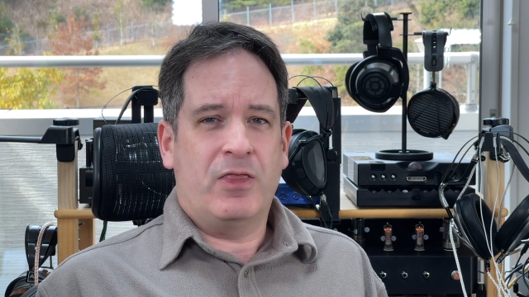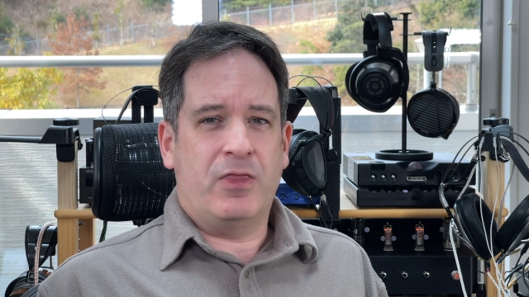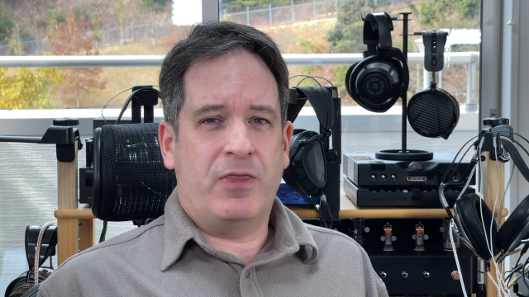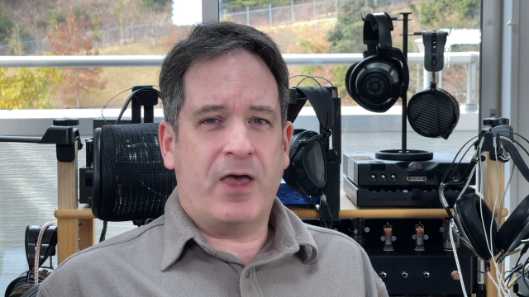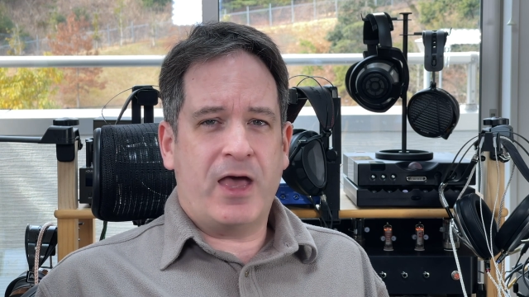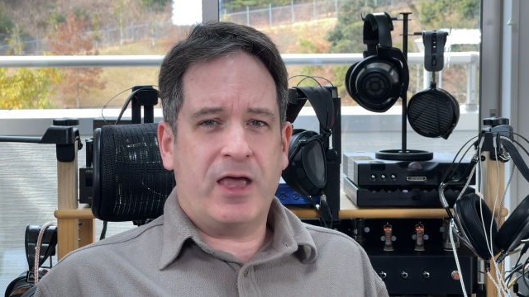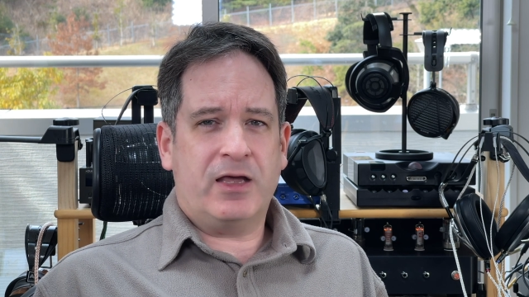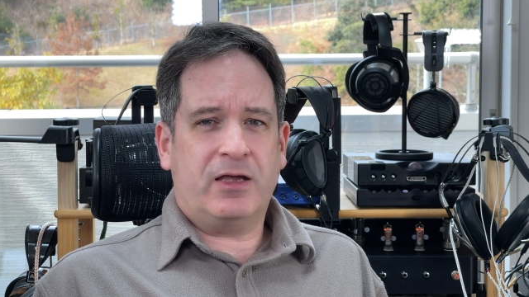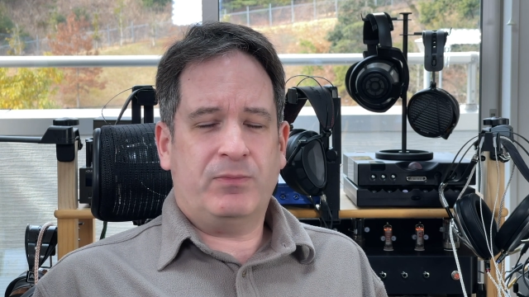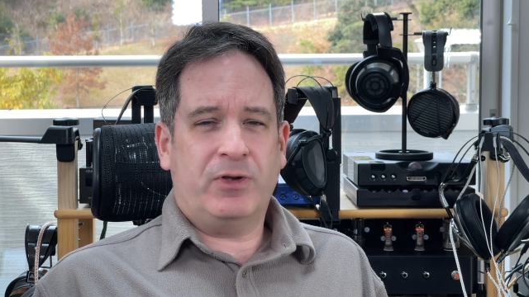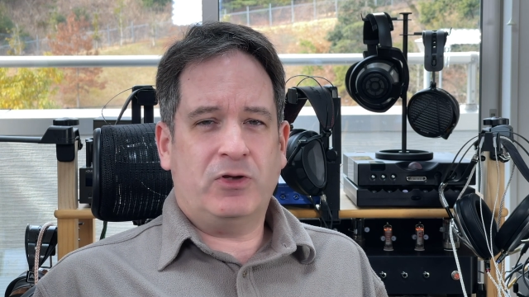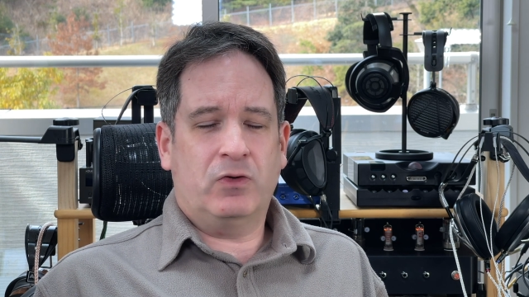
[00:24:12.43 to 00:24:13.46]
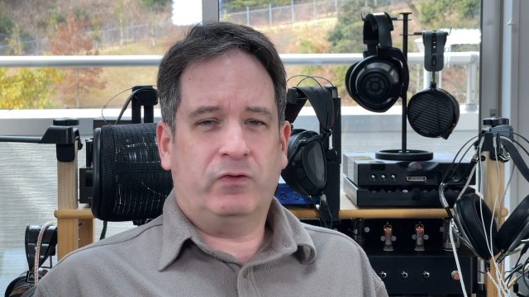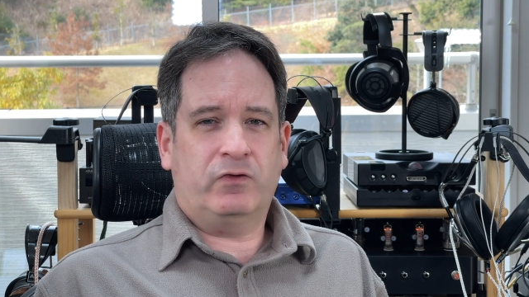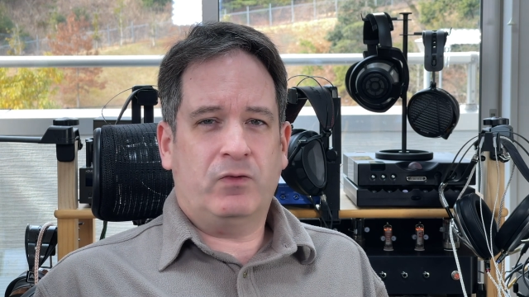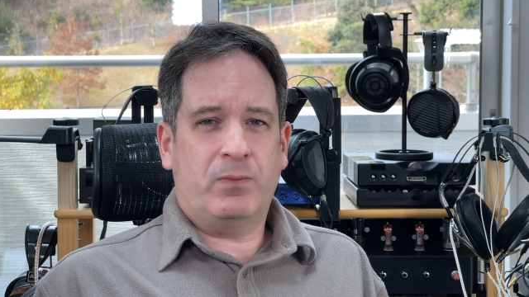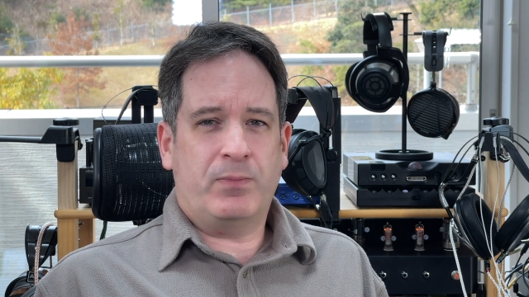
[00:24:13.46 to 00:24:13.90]
they can be
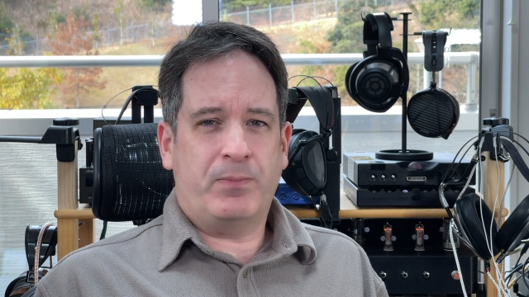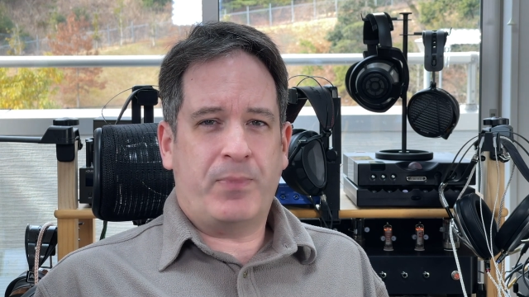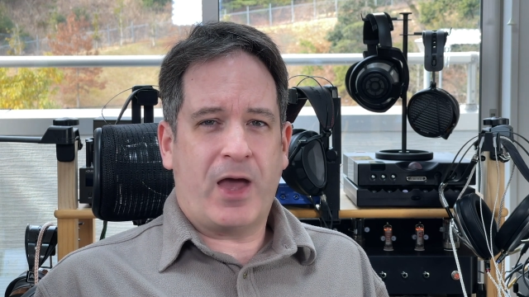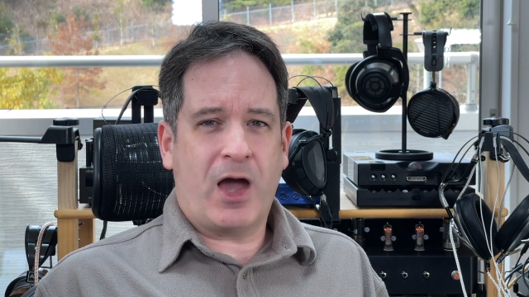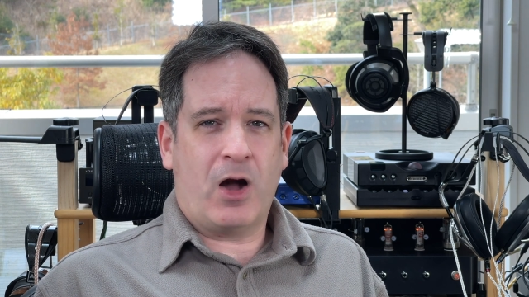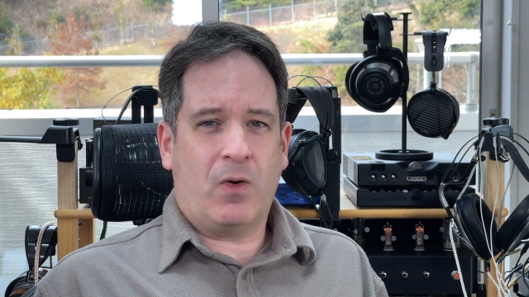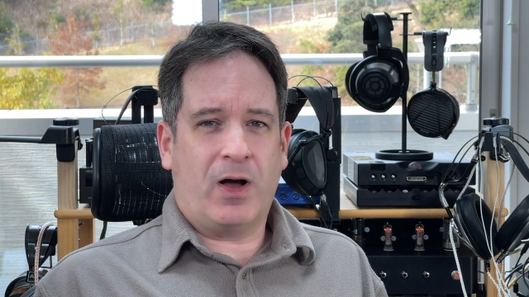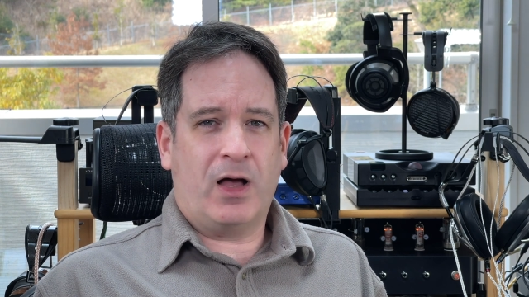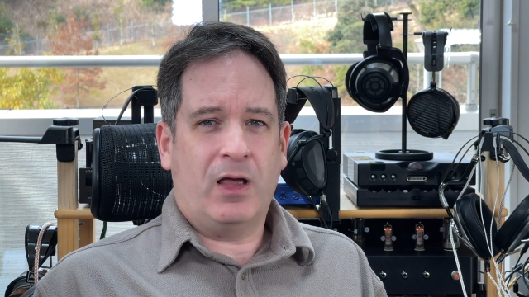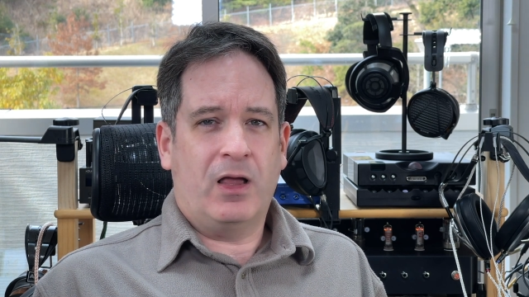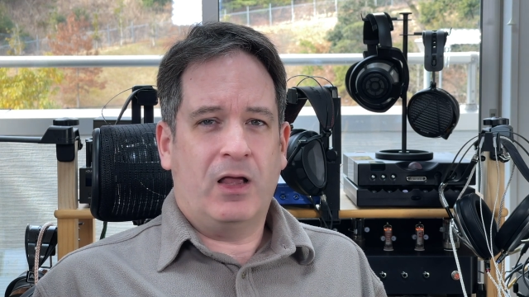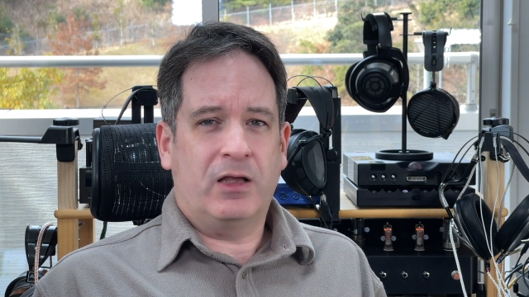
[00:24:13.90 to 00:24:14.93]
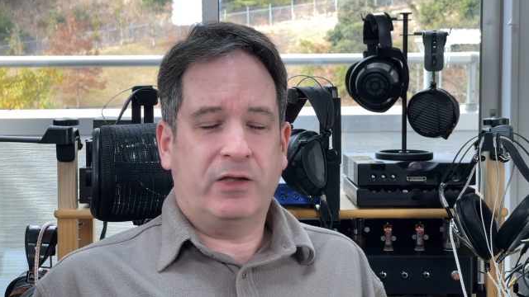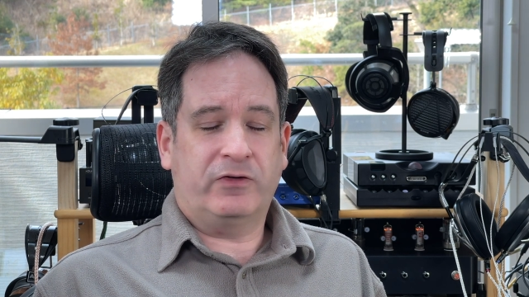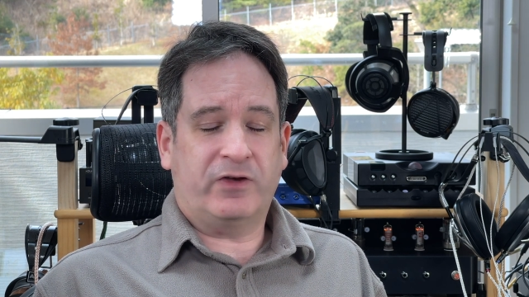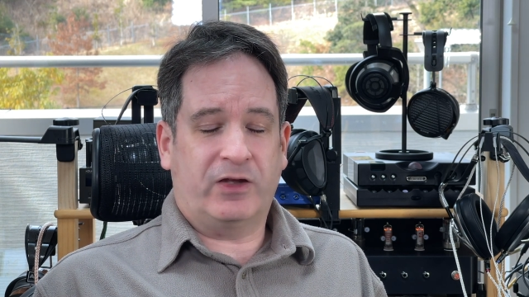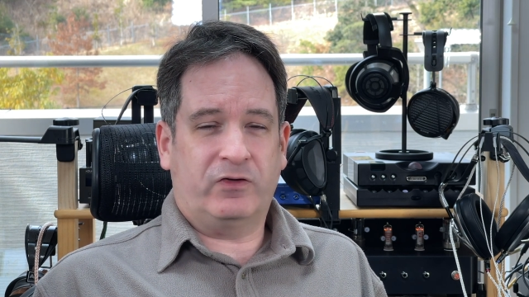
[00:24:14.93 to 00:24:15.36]
used to power
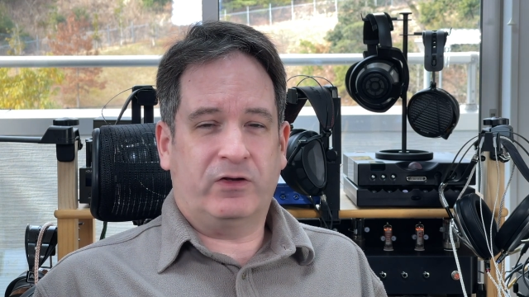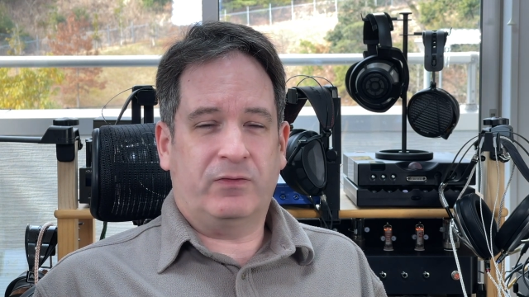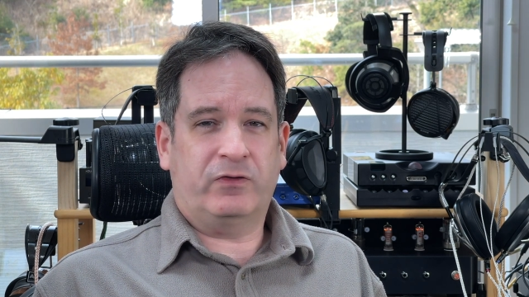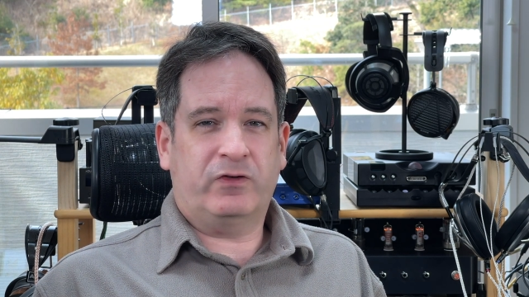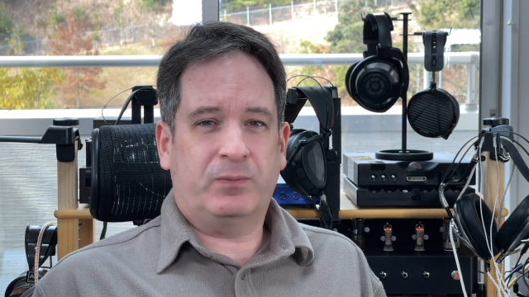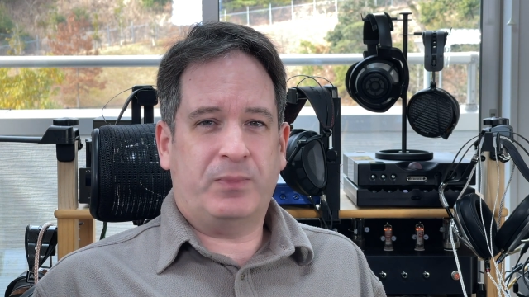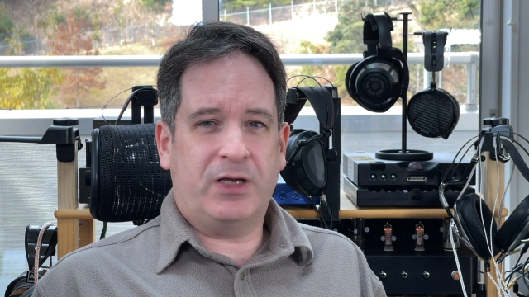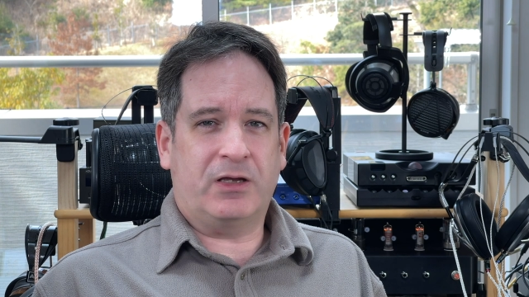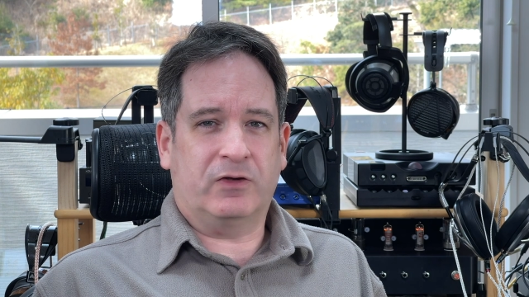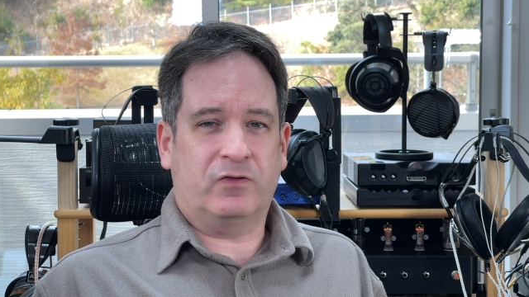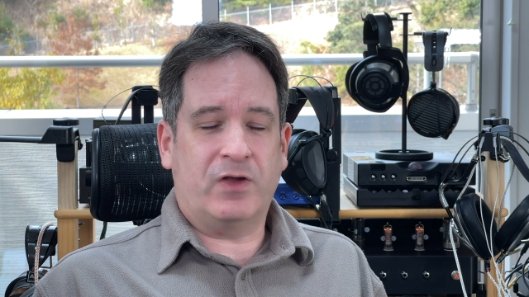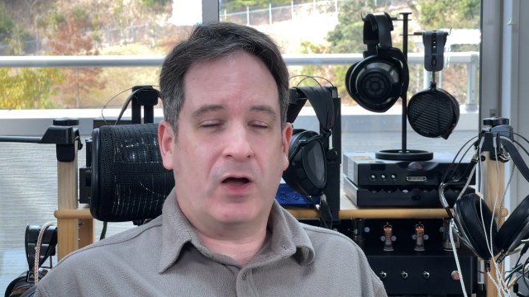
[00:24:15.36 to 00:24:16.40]
sensitive speakers.